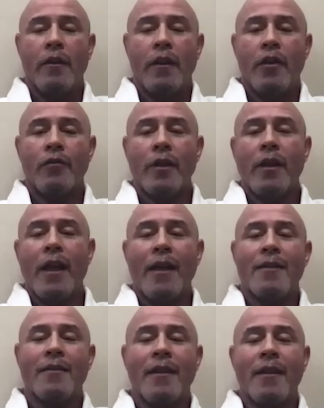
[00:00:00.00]
you
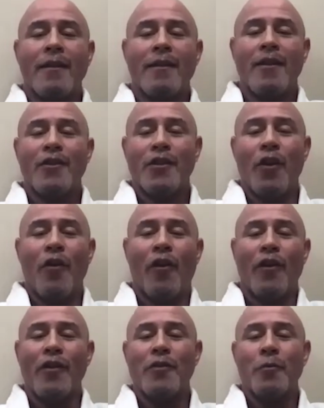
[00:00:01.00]
realize that it's the
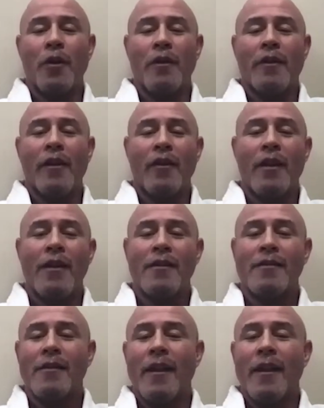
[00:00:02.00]
hardest work there is.